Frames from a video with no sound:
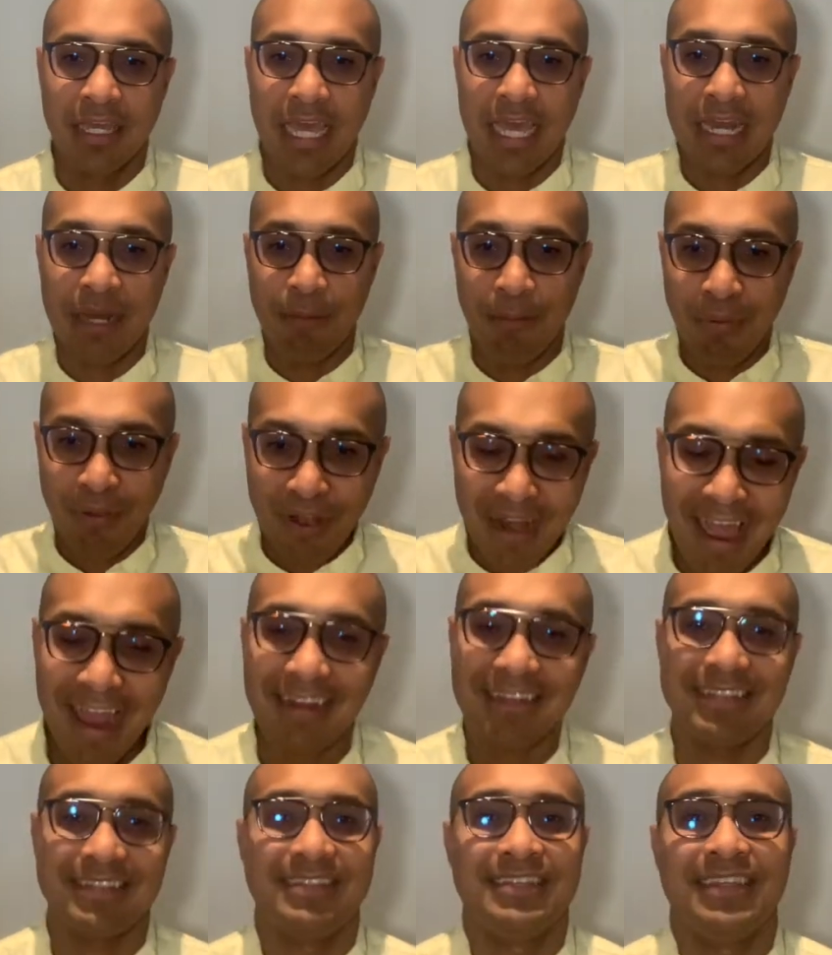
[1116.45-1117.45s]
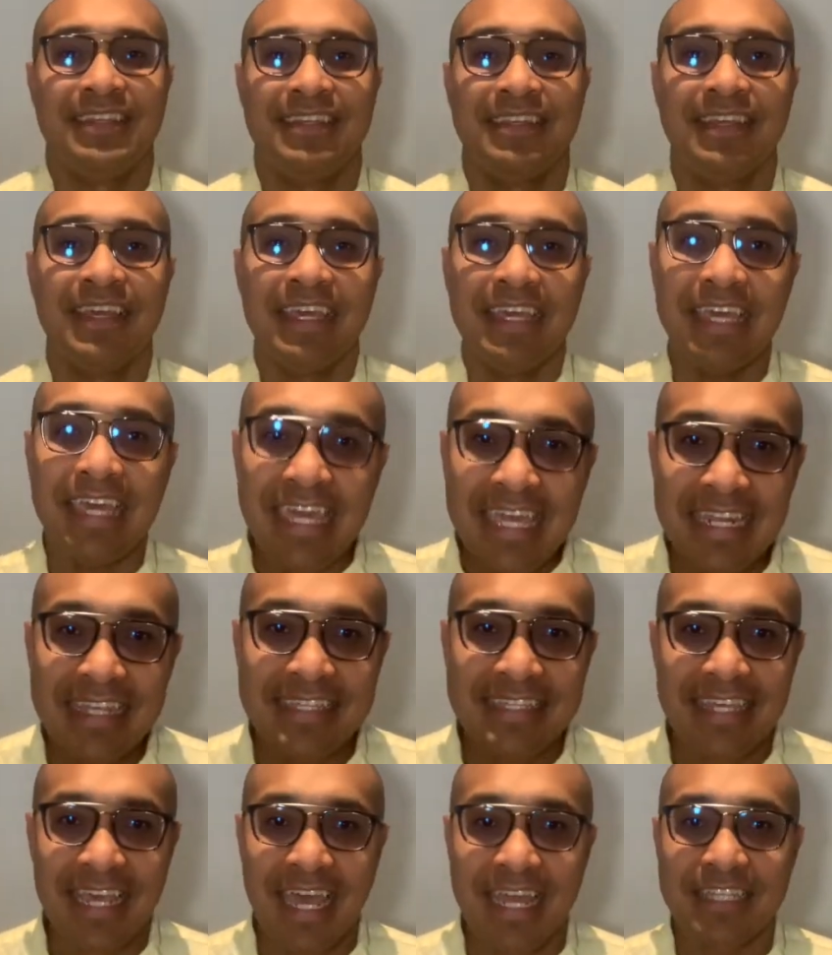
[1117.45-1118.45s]
And practicing
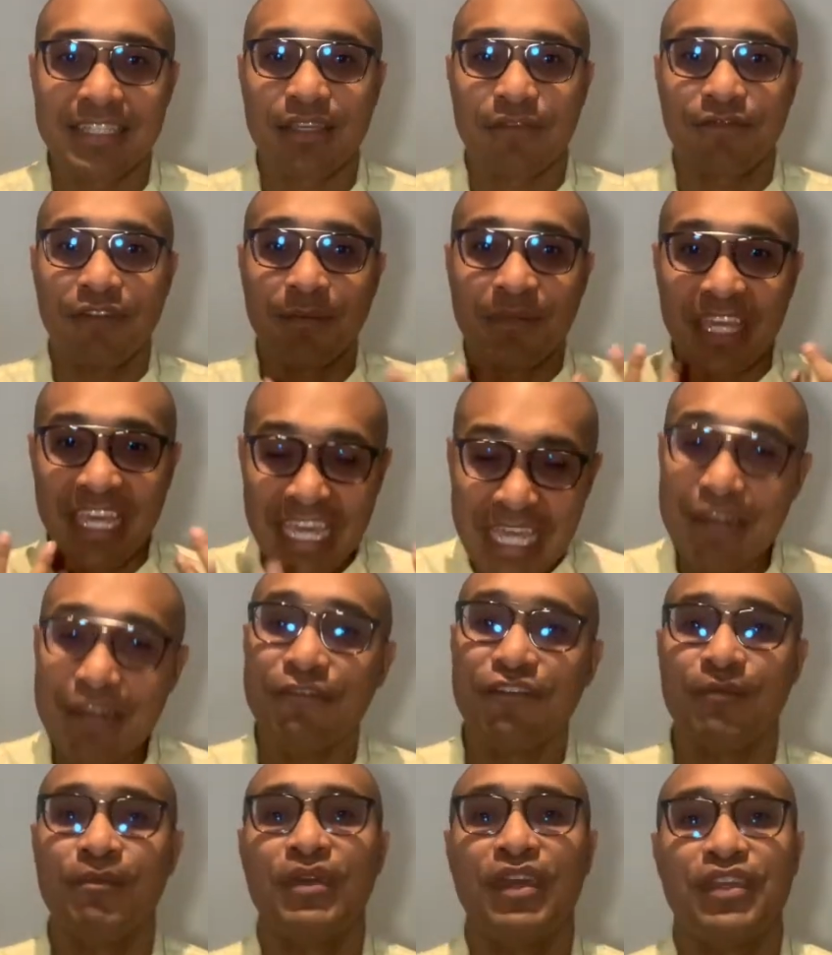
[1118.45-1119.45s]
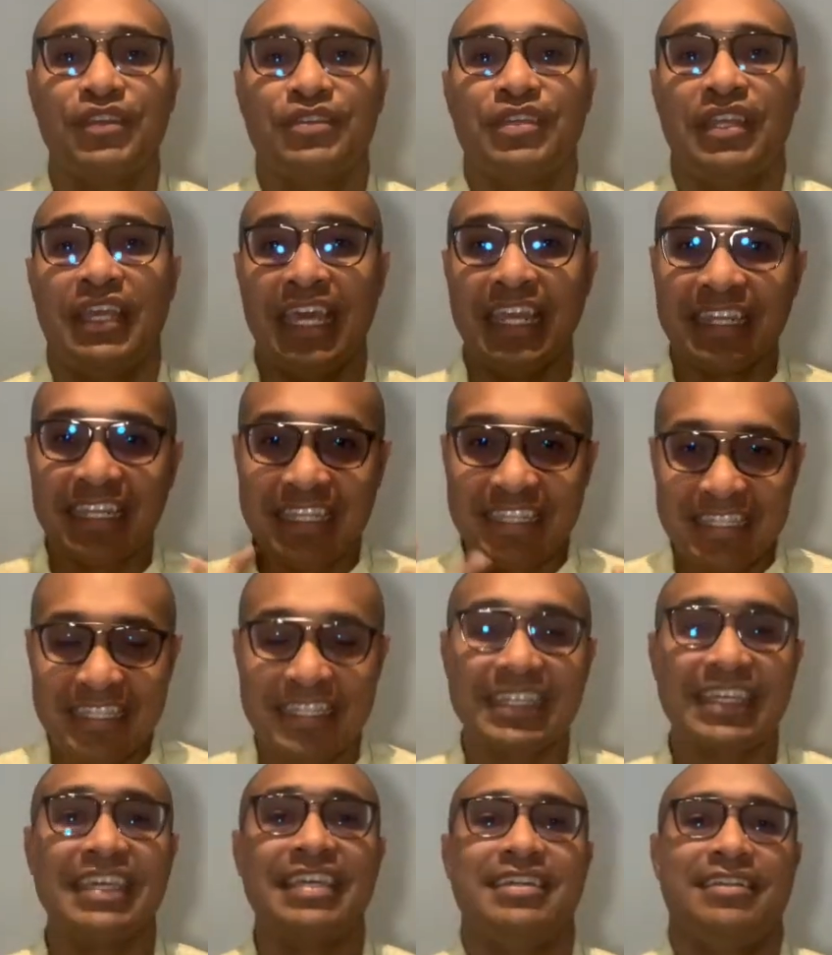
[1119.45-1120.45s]
insights from the information and the
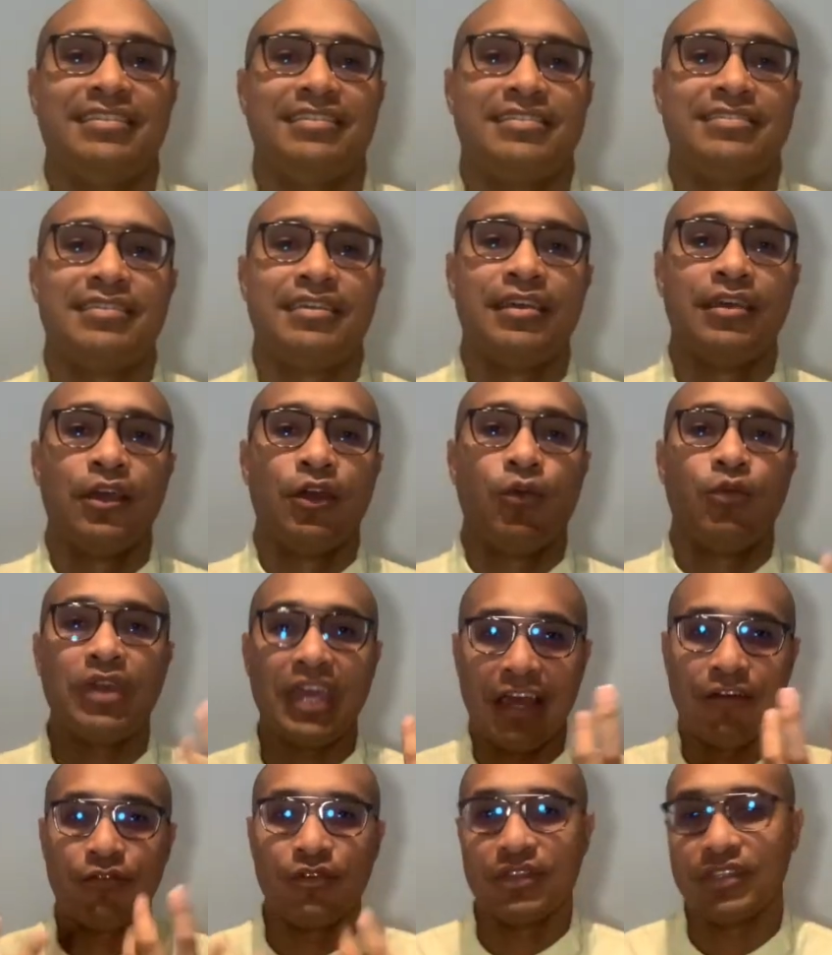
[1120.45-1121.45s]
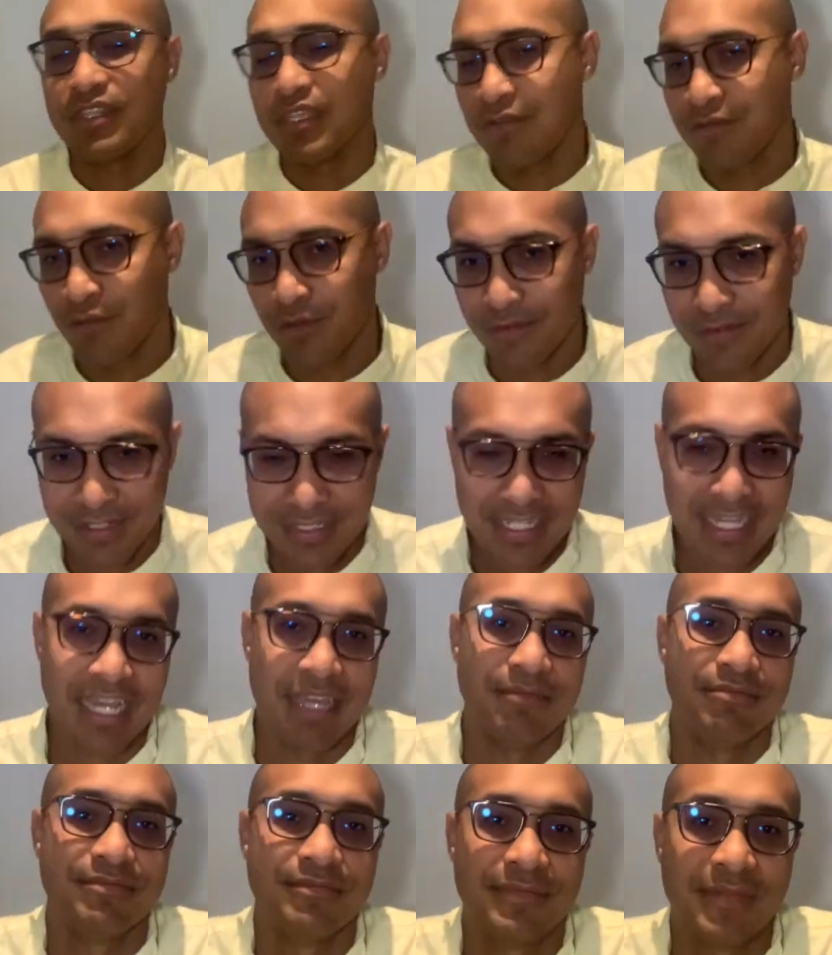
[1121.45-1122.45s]
skills we have received over
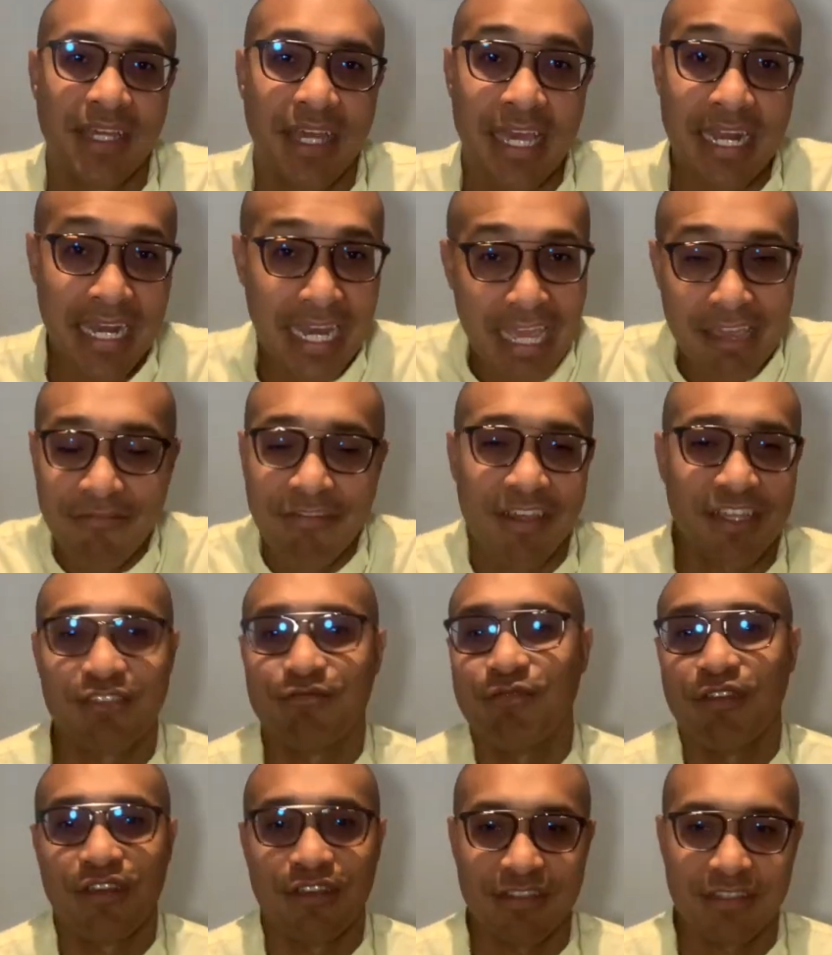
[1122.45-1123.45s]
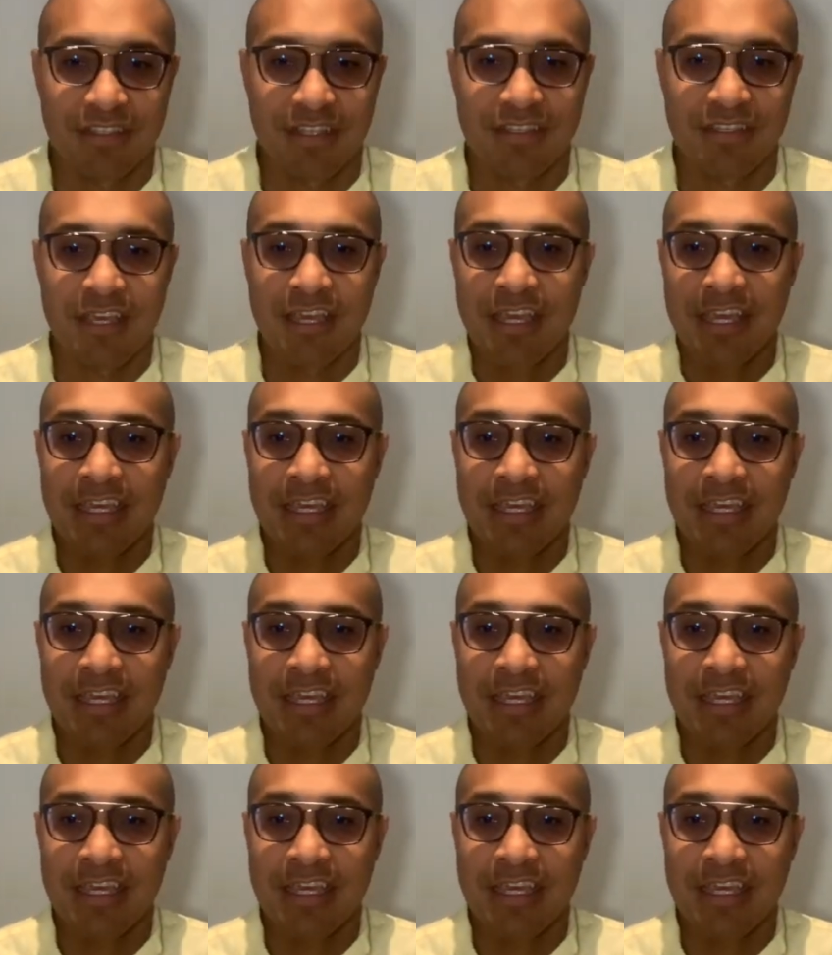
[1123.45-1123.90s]
time and life experiences.